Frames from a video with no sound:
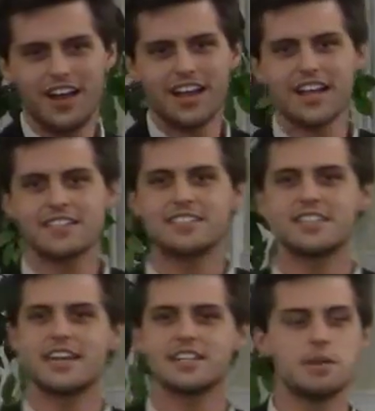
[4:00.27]

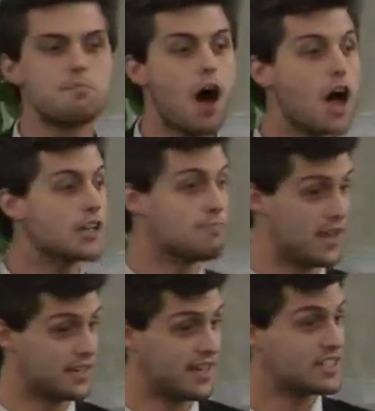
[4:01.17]
It's a monument.
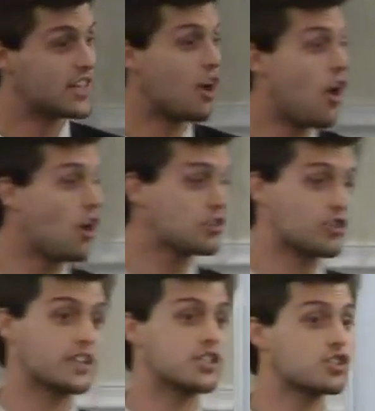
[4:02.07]
It's an
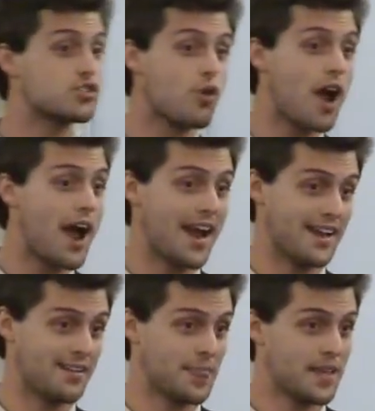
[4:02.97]
altar. It's a shrine
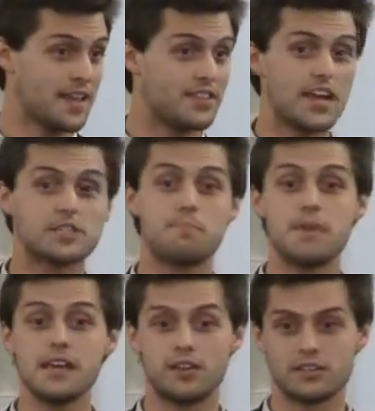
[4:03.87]
that's
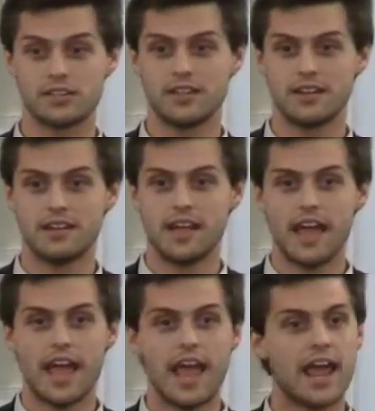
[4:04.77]
built.
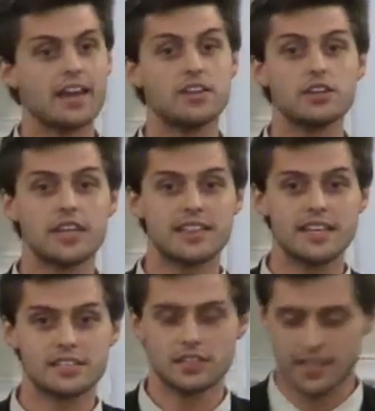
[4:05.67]
And look at
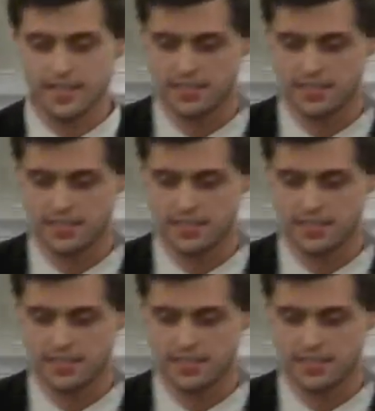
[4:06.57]
this. Look at this.